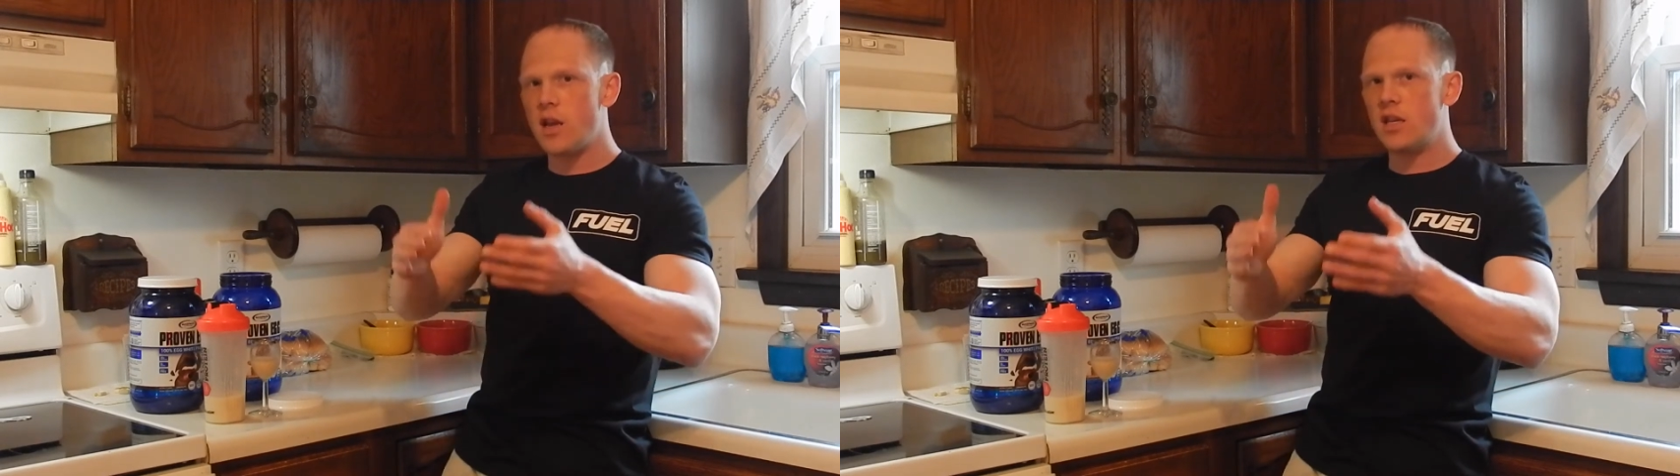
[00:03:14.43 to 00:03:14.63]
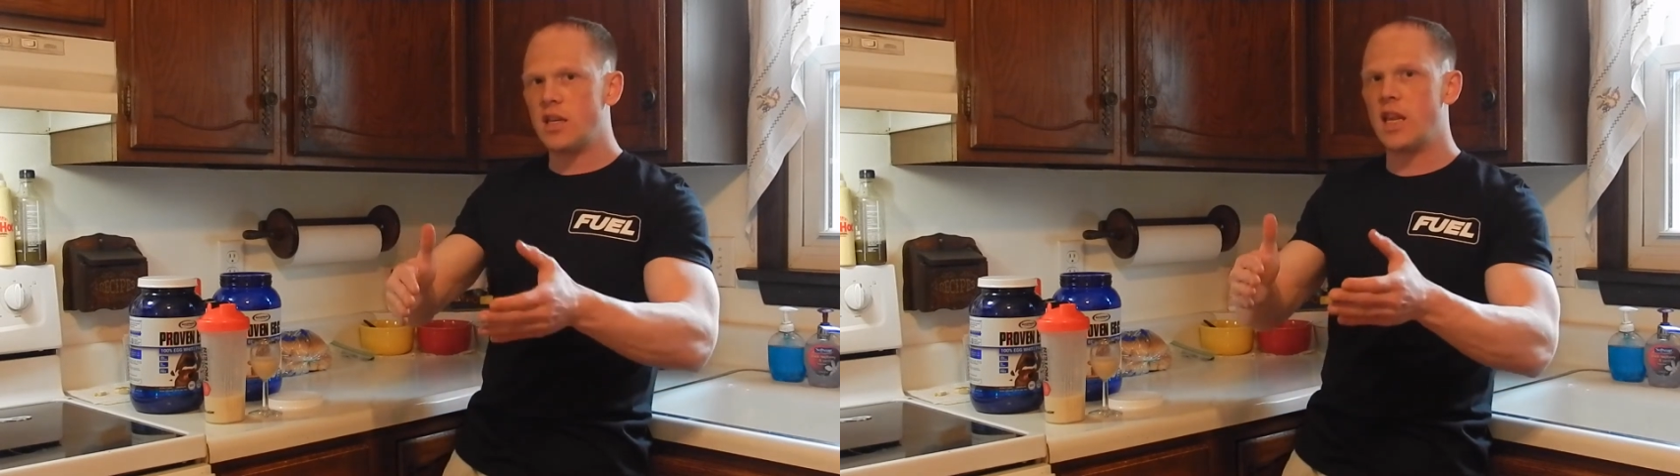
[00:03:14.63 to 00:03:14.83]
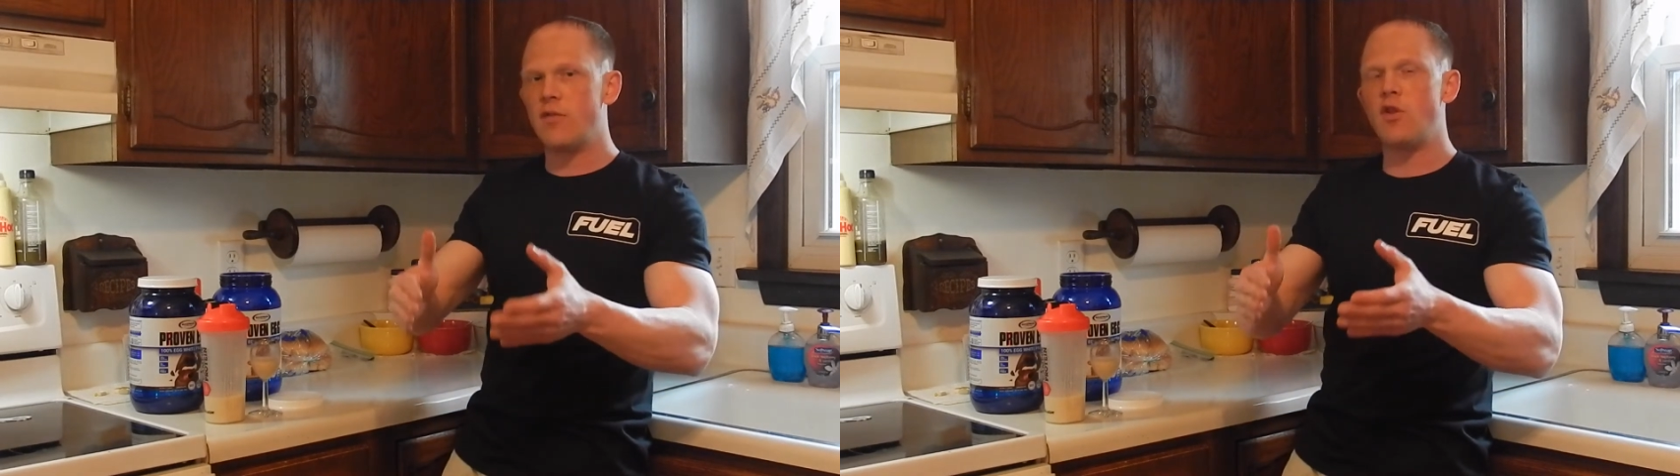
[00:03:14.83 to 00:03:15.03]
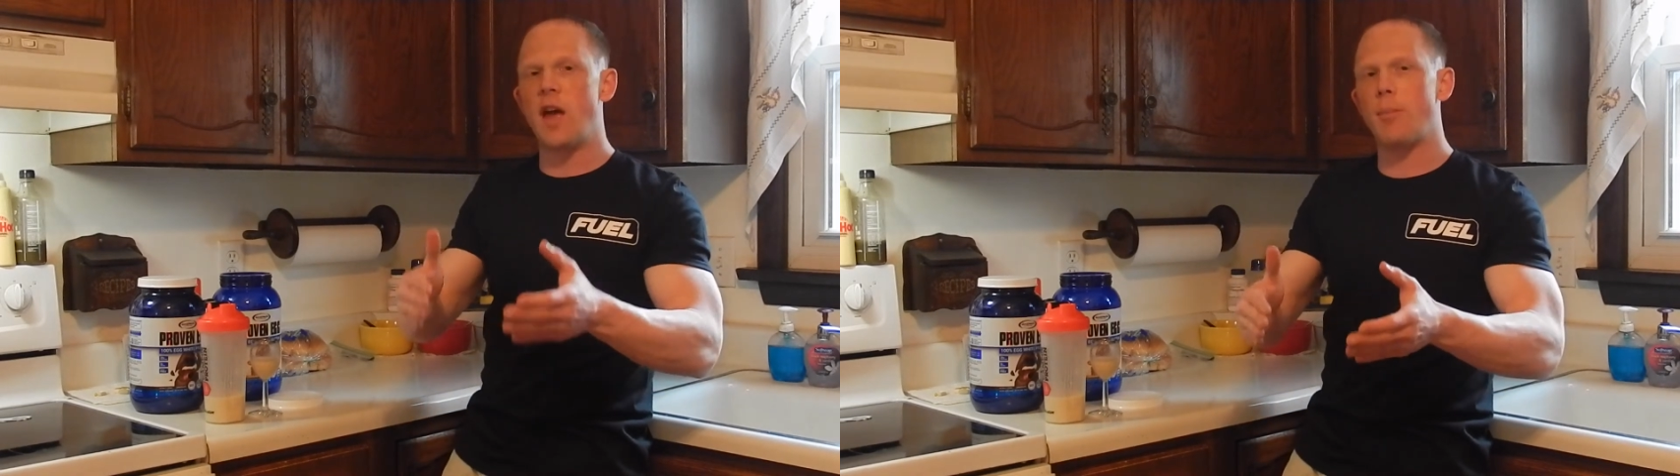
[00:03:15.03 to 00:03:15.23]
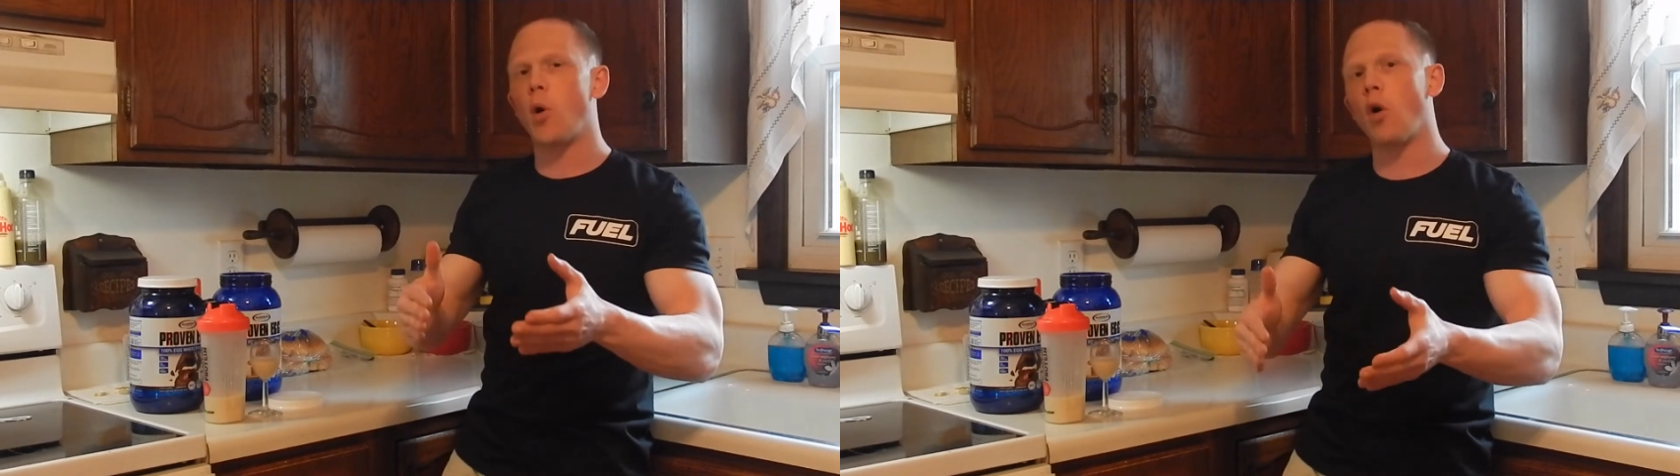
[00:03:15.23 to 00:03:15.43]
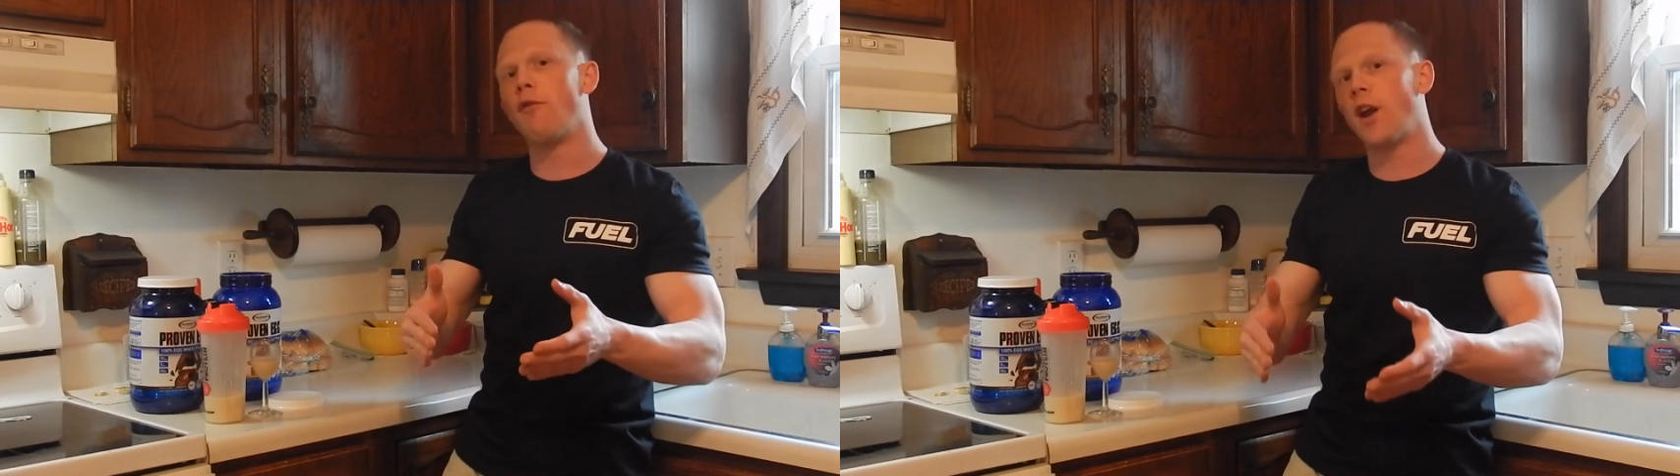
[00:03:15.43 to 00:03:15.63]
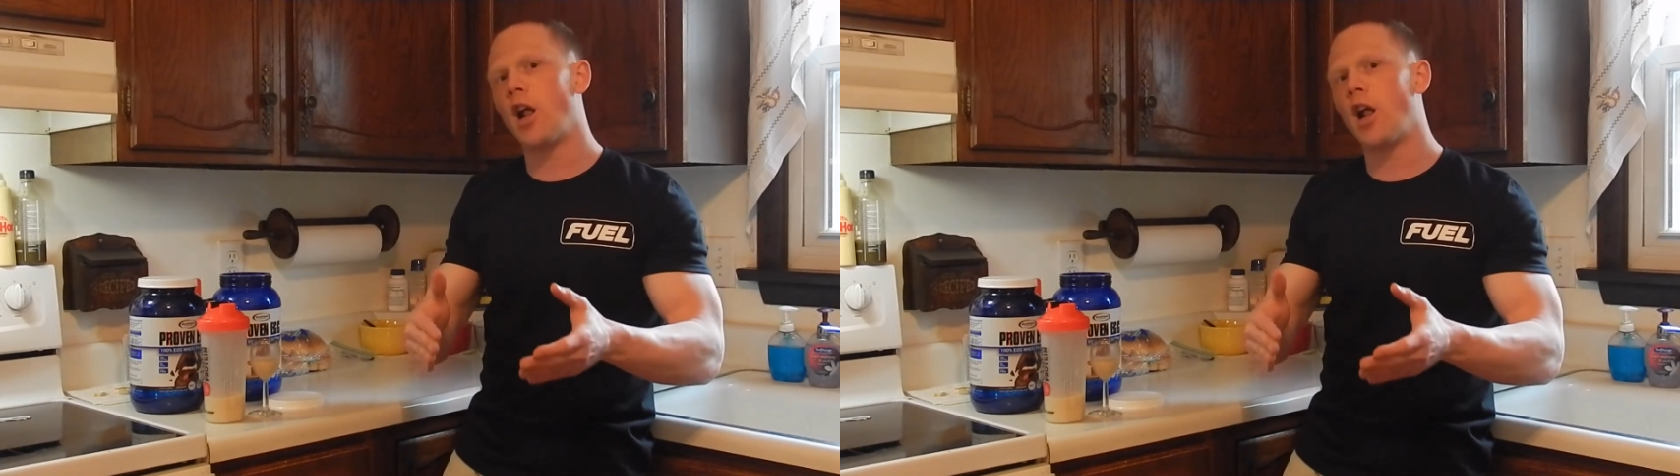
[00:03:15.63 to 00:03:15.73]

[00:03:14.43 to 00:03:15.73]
to give you that perfect